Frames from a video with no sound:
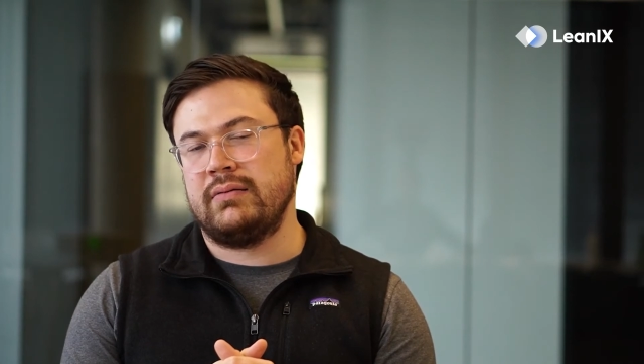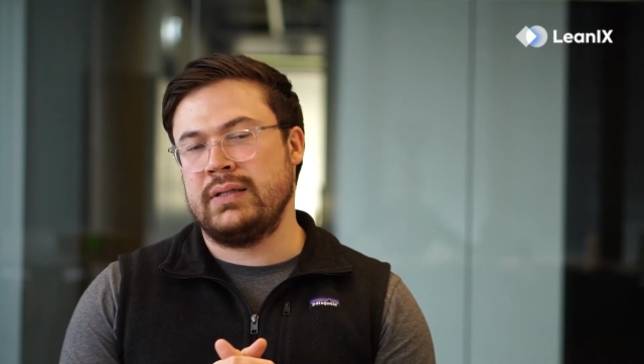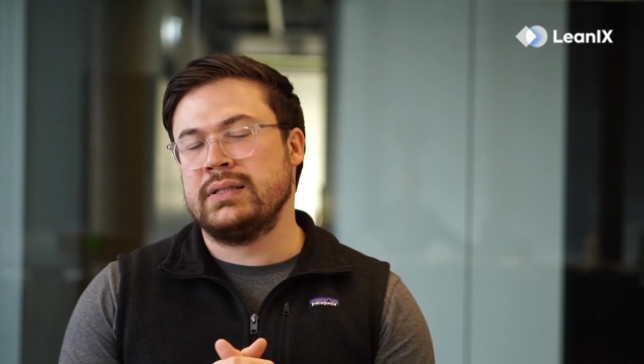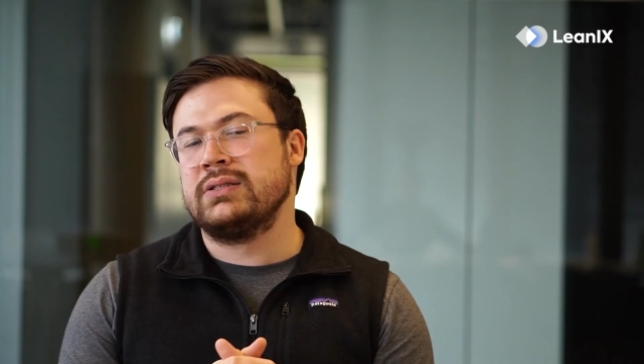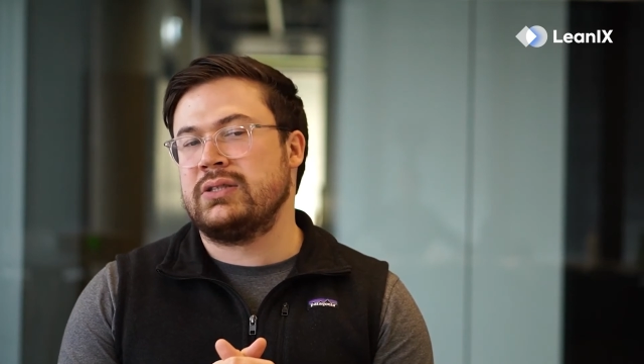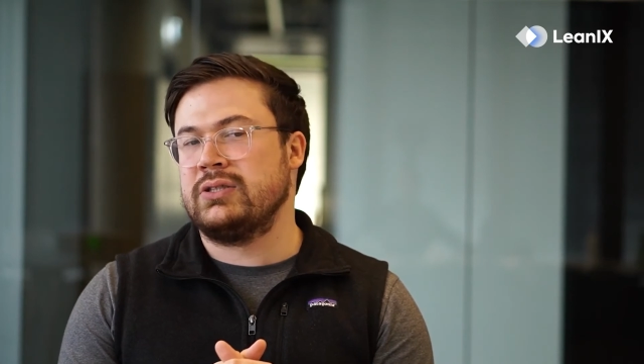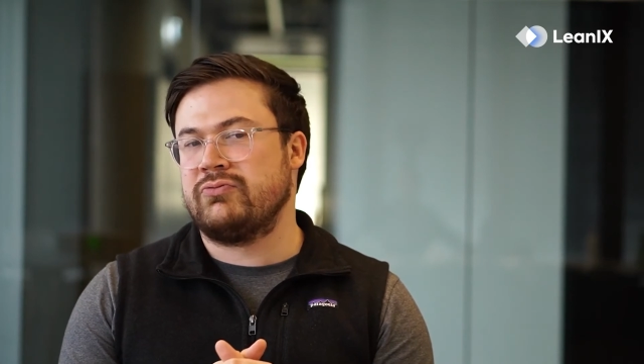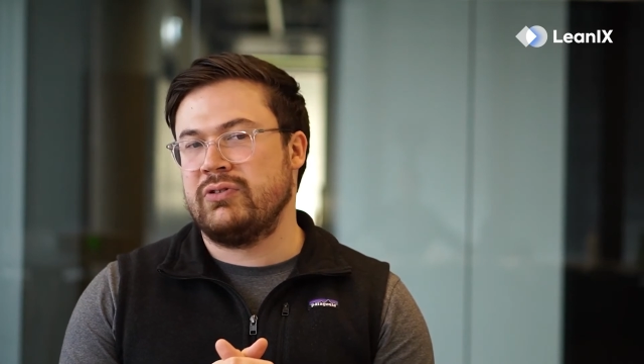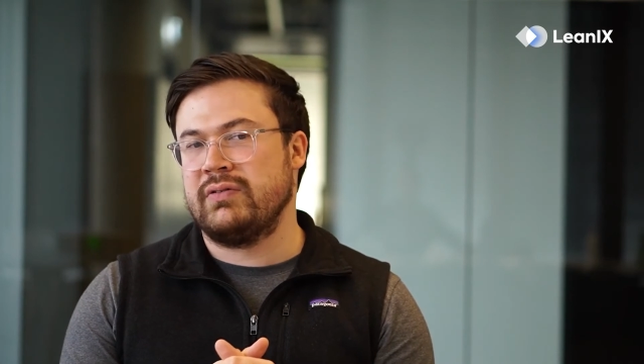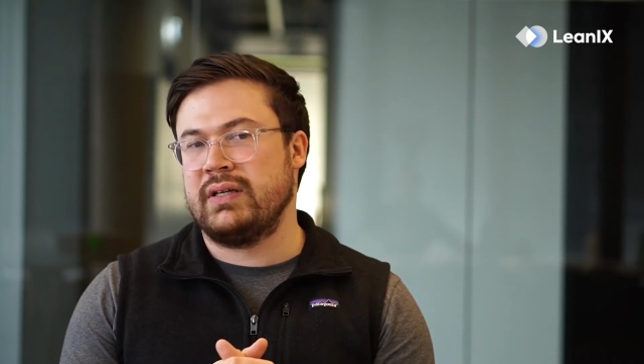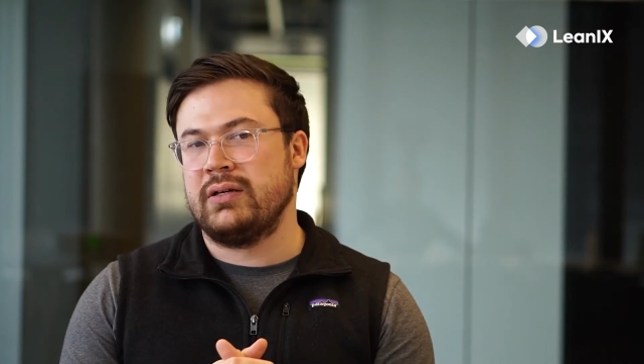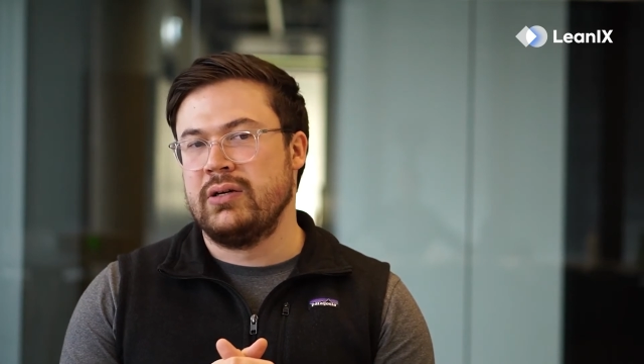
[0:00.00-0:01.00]
is
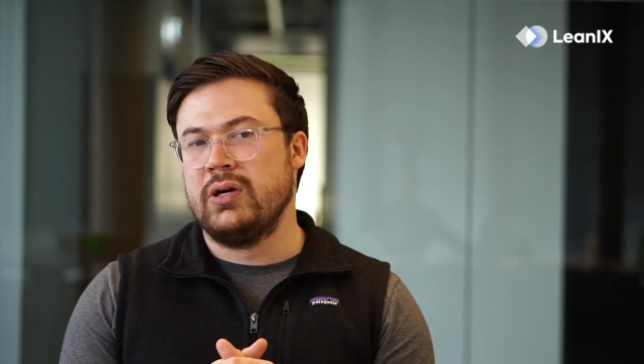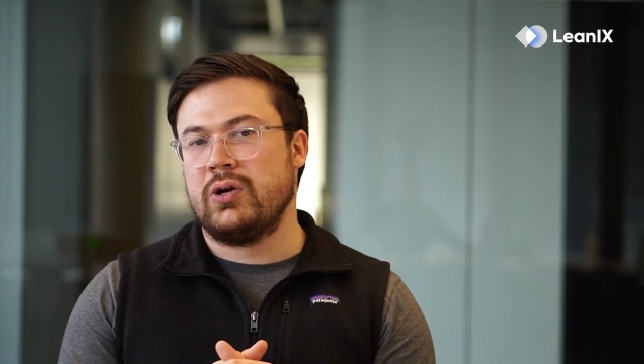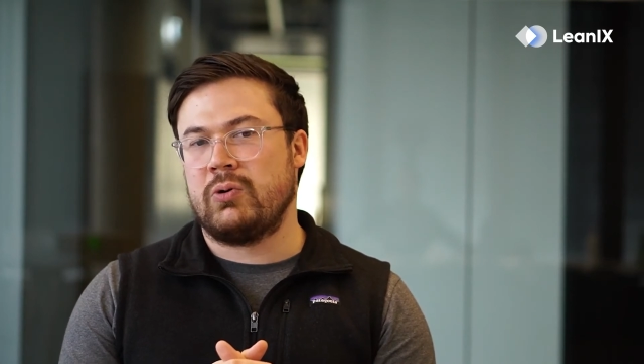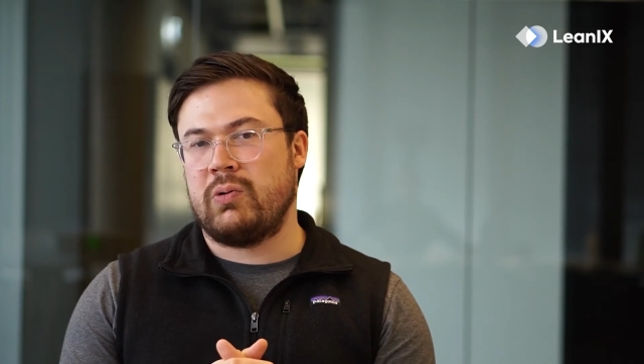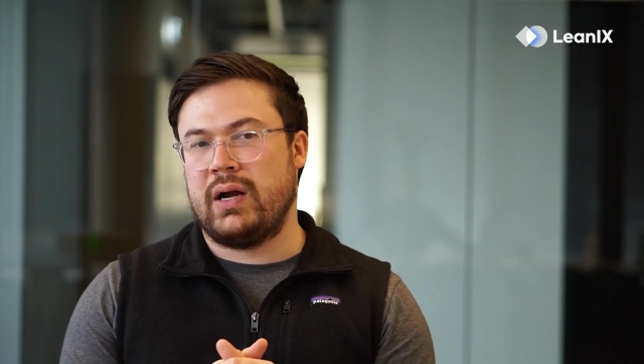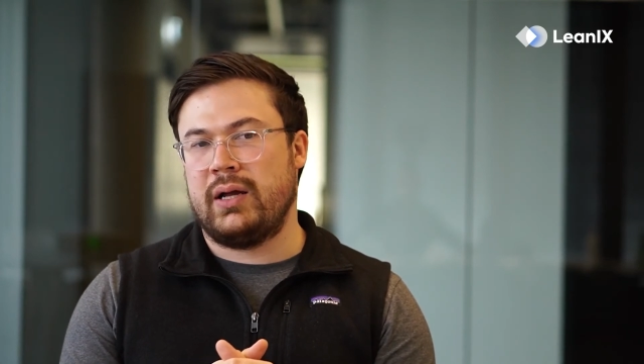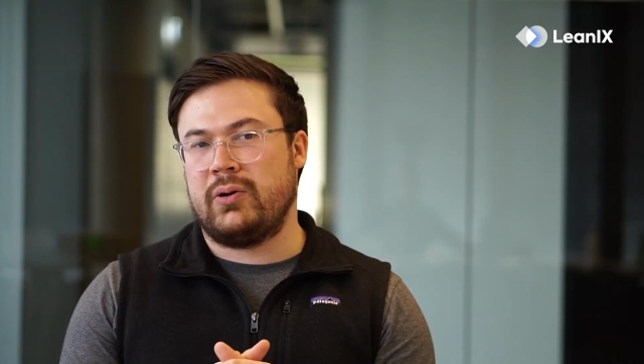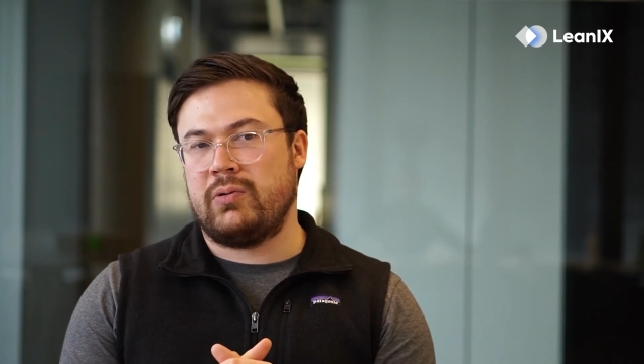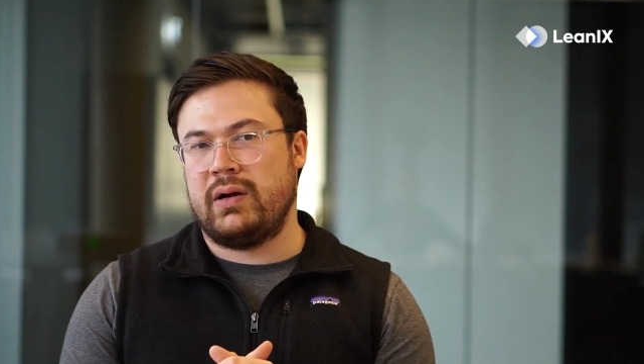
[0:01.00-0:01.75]
really quite